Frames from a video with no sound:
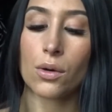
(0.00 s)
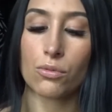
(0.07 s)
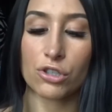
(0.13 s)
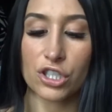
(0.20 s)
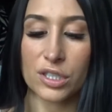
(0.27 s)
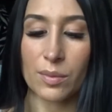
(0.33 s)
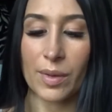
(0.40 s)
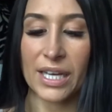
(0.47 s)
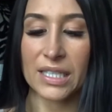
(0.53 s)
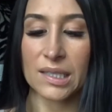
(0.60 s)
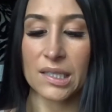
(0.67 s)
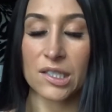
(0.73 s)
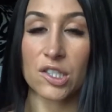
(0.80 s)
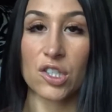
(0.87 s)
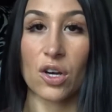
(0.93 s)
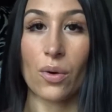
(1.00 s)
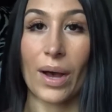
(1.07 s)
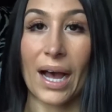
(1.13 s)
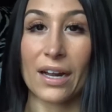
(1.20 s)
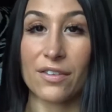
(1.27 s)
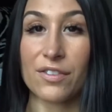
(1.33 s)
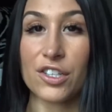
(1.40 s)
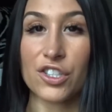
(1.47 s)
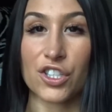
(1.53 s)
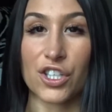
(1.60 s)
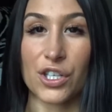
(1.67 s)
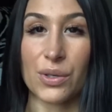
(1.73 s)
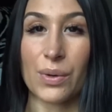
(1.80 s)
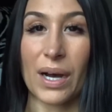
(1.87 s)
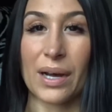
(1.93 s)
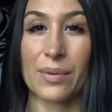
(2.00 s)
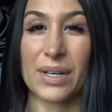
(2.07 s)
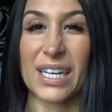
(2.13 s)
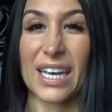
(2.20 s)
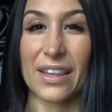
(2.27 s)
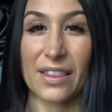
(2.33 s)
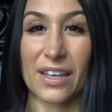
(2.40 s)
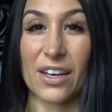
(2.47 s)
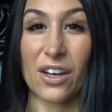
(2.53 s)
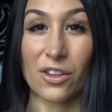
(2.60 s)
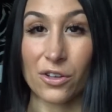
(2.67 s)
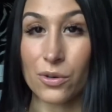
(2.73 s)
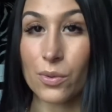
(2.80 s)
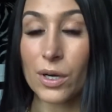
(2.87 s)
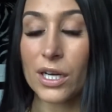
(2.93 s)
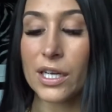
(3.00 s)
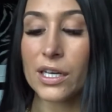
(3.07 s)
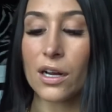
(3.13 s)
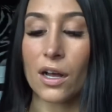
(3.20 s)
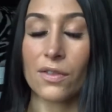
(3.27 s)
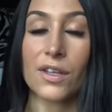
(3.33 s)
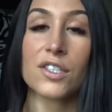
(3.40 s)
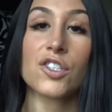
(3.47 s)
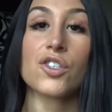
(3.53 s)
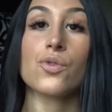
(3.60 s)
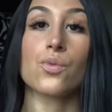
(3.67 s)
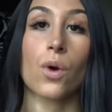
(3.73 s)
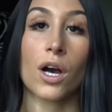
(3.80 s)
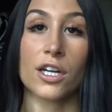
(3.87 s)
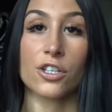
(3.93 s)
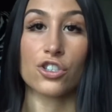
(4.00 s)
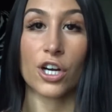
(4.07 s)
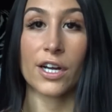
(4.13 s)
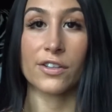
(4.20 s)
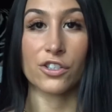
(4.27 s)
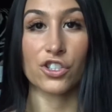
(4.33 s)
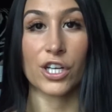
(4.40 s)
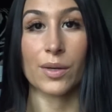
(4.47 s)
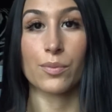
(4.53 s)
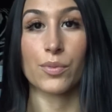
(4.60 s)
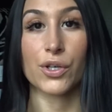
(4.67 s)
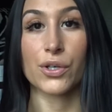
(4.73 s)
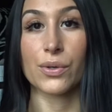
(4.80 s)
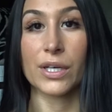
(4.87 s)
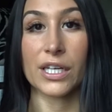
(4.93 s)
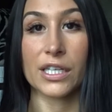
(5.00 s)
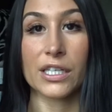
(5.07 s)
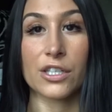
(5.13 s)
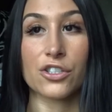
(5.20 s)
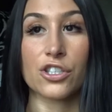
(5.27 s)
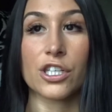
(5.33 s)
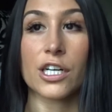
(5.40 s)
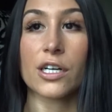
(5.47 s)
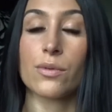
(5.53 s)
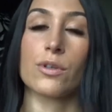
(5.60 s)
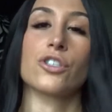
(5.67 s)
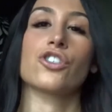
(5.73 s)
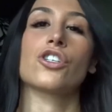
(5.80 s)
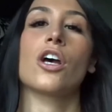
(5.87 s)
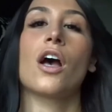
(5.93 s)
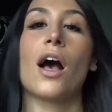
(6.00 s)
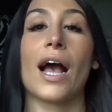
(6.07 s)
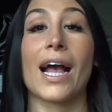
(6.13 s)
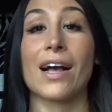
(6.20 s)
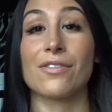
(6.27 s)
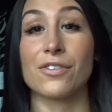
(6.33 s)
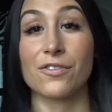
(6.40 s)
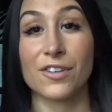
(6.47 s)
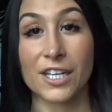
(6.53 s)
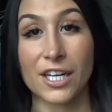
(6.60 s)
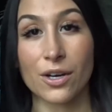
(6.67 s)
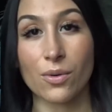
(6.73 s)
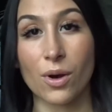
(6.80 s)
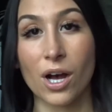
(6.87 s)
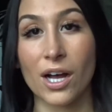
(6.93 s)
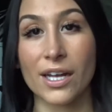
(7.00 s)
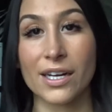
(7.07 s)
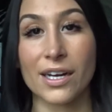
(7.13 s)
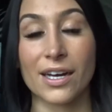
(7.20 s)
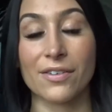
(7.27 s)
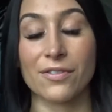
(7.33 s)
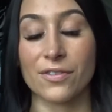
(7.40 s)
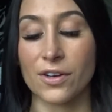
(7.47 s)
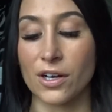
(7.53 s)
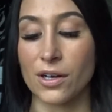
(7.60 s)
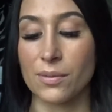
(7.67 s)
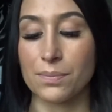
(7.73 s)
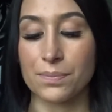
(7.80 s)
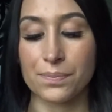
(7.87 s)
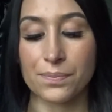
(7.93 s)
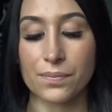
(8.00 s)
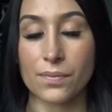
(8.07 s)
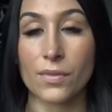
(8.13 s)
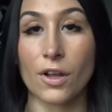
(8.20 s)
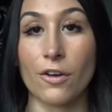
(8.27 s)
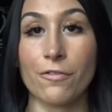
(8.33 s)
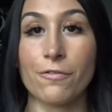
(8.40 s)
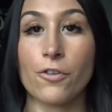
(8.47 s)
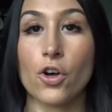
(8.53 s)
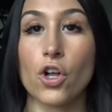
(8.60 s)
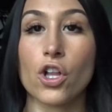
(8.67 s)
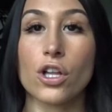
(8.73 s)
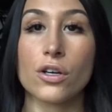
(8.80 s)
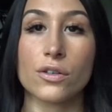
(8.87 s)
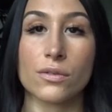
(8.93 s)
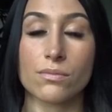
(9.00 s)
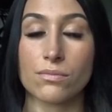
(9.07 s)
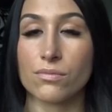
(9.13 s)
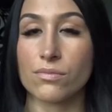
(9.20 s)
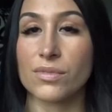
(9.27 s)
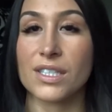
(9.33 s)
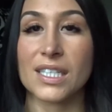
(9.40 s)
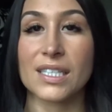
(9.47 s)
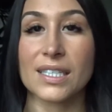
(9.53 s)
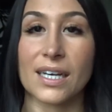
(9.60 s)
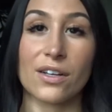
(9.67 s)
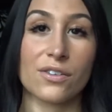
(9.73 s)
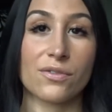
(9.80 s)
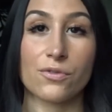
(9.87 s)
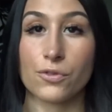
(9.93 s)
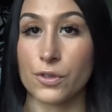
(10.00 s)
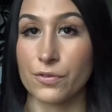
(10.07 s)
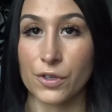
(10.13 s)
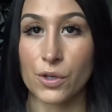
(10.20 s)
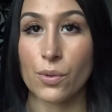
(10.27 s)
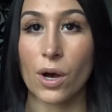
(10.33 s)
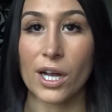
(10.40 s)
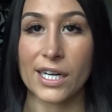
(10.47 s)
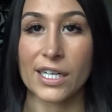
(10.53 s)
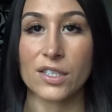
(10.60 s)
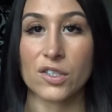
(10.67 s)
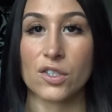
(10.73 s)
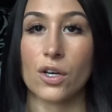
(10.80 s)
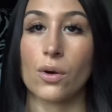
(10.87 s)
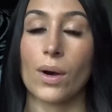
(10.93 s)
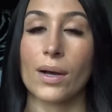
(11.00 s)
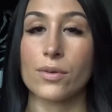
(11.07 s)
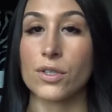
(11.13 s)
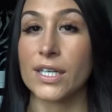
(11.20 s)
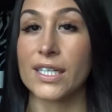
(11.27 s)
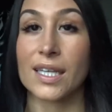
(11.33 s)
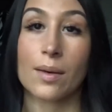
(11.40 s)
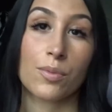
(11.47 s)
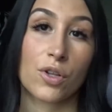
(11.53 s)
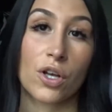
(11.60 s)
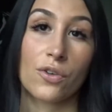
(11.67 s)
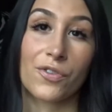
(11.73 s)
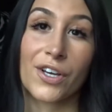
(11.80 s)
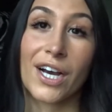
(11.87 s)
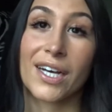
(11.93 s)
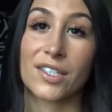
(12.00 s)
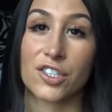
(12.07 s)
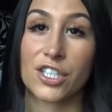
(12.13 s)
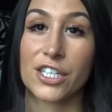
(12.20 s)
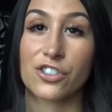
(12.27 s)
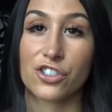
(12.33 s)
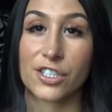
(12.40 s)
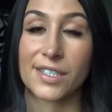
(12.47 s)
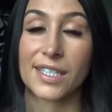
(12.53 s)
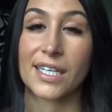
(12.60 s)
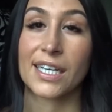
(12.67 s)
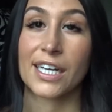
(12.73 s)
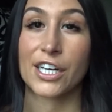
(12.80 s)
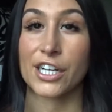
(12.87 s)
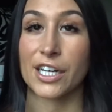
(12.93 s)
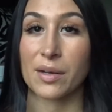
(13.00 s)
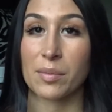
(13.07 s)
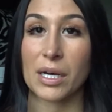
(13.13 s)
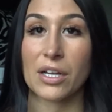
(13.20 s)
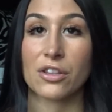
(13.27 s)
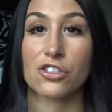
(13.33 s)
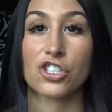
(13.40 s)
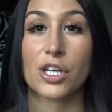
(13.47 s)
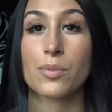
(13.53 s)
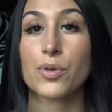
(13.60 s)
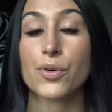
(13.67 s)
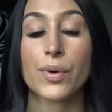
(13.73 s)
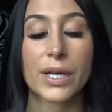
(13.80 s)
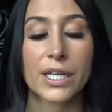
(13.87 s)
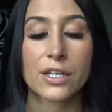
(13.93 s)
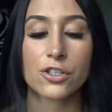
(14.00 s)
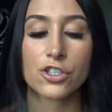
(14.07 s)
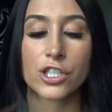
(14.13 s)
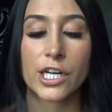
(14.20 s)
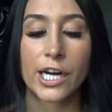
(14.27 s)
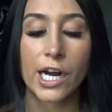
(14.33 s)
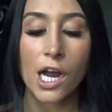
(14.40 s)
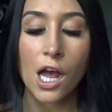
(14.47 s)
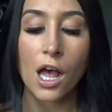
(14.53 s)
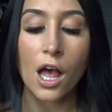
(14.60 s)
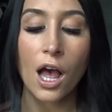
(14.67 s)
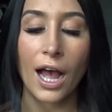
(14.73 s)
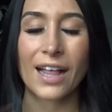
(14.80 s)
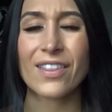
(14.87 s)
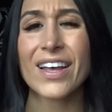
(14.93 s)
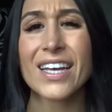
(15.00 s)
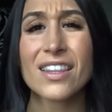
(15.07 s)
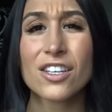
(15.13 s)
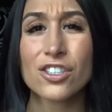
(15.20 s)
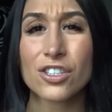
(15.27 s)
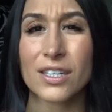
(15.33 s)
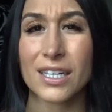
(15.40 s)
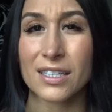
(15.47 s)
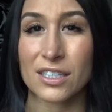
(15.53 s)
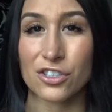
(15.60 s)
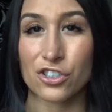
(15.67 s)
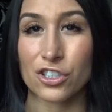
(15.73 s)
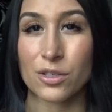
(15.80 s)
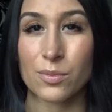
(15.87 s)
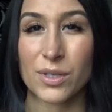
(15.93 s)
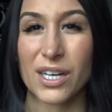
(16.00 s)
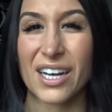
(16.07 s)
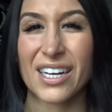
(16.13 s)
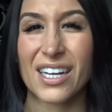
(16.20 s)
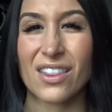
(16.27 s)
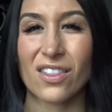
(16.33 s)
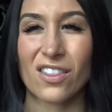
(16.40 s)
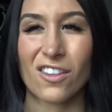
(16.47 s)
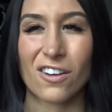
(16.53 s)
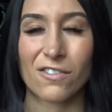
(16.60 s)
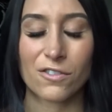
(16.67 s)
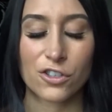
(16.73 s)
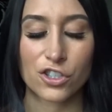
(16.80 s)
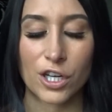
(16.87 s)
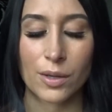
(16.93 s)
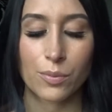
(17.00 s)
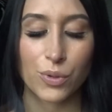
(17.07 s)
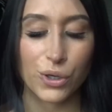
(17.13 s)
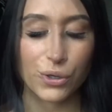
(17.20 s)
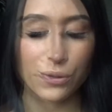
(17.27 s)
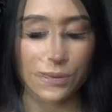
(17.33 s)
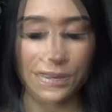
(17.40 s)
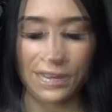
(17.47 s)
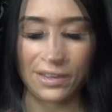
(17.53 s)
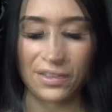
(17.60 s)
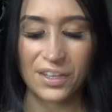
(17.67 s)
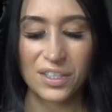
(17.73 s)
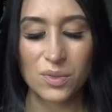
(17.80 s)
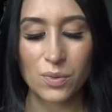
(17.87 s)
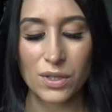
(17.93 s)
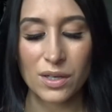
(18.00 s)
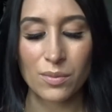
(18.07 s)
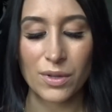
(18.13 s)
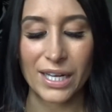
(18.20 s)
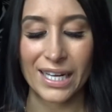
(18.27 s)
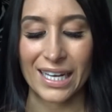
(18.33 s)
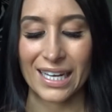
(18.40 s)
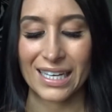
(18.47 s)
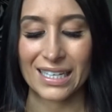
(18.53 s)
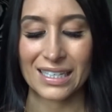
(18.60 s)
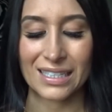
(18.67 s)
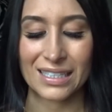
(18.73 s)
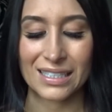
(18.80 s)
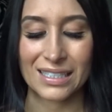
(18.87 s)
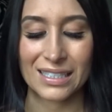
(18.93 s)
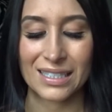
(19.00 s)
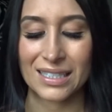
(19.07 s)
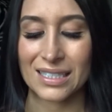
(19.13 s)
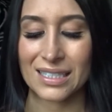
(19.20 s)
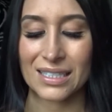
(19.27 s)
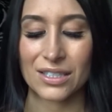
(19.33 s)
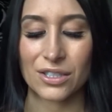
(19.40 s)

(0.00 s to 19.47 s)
which is amazing. So out of the two, I would get the other one, unless you want to try the shampoo and conditioner, which I have a video on. I have um, a full detailed review on it, so I will link that below if you guys are interested in hearing about the shampoo and conditioner. I like the conditioner, but I didn't love the shampoo. But yeah, this one I'm like, eh, because